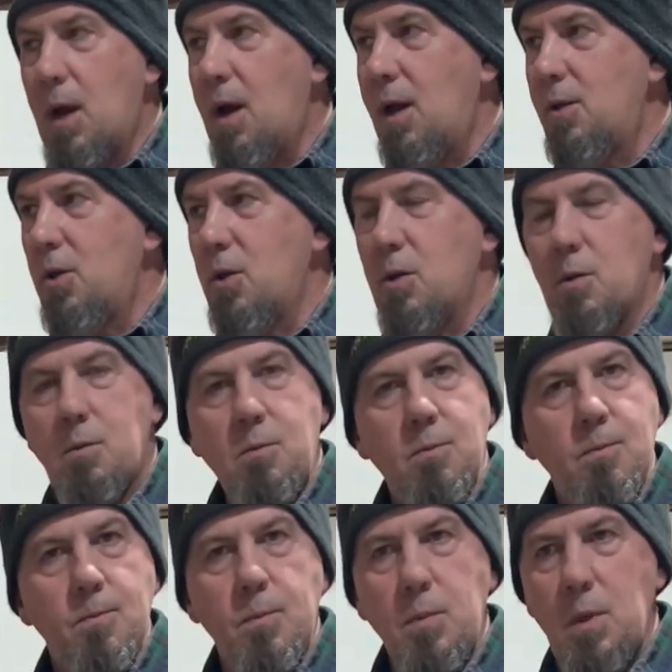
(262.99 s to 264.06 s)

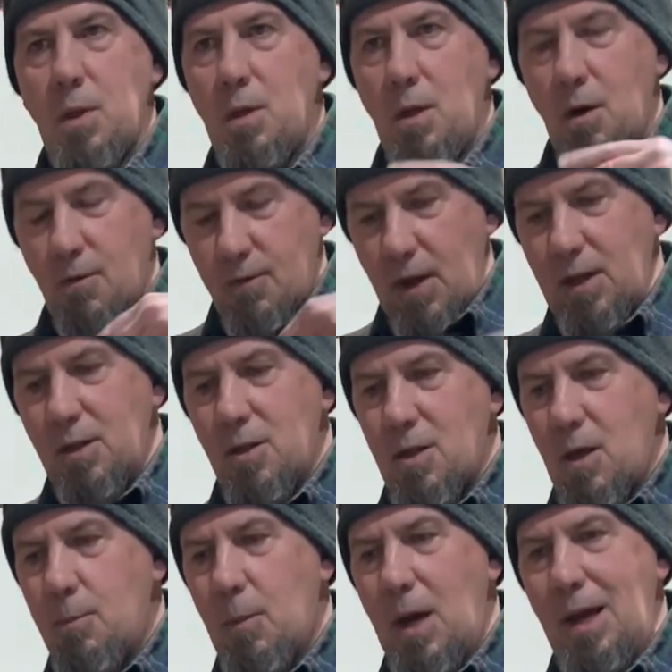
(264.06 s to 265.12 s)
If I can
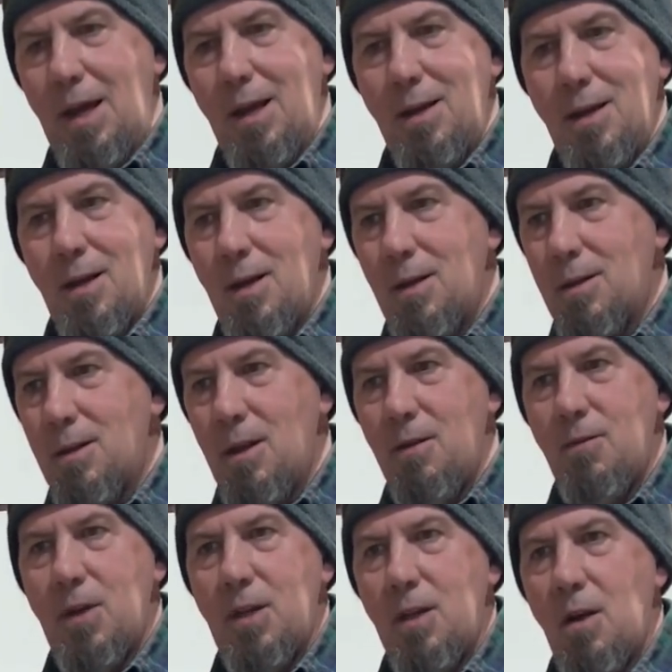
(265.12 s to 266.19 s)
stick my hand in it and
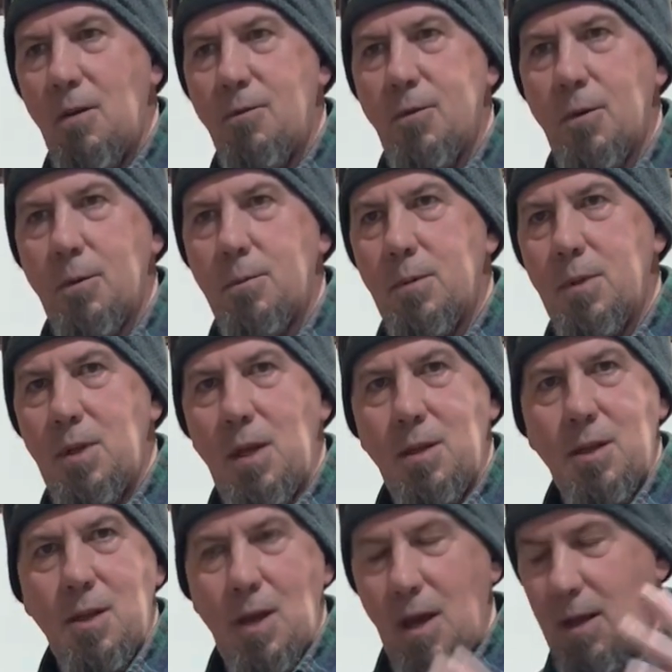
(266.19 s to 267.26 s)
leave it in there for 10
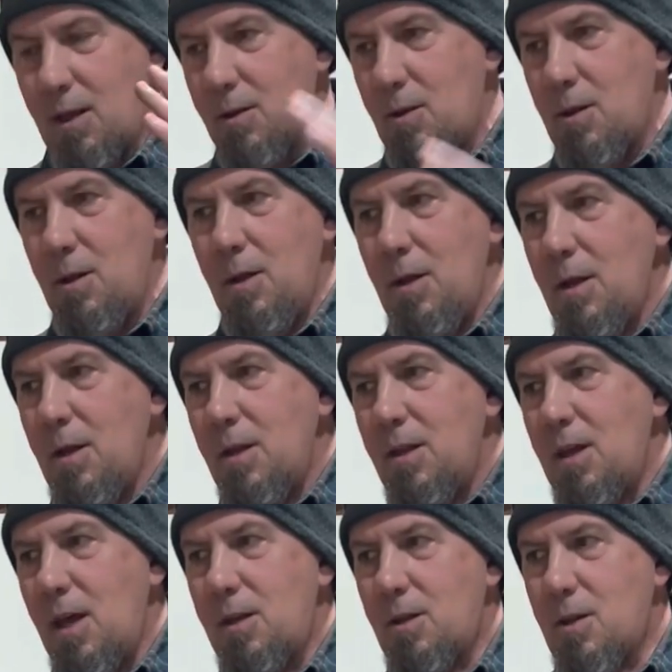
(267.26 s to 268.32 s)
seconds,
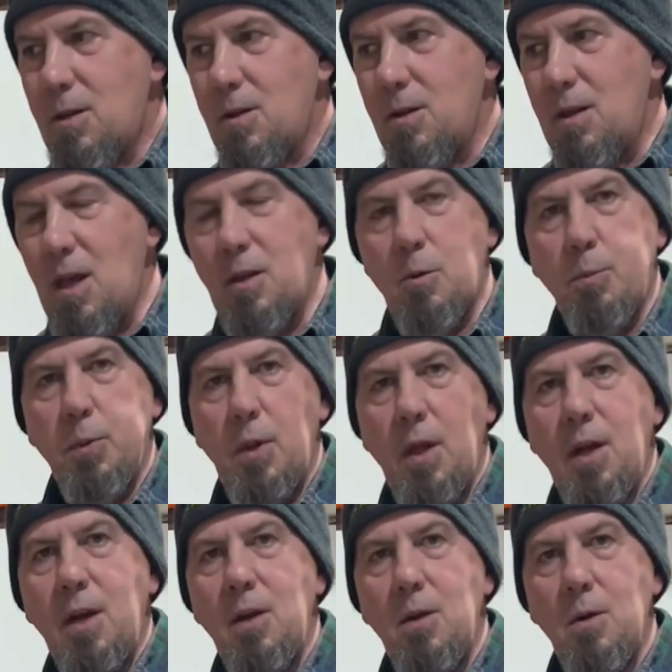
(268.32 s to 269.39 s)
that's
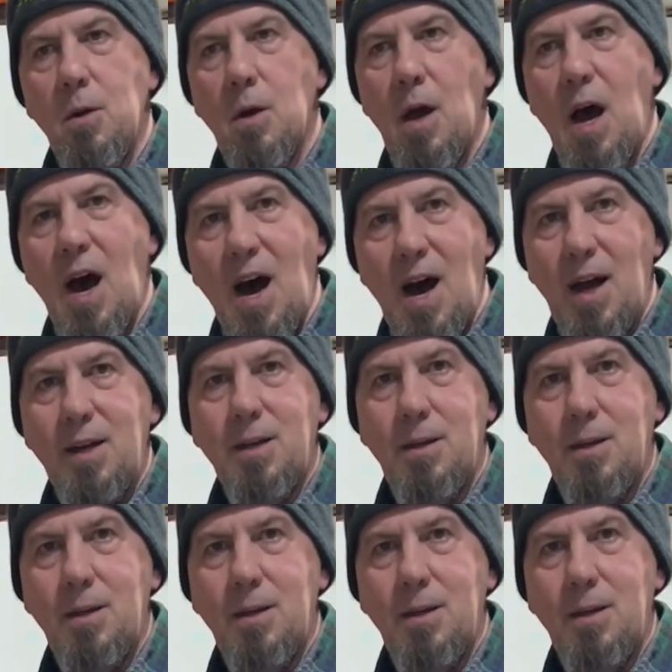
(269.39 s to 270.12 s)
plenty hot.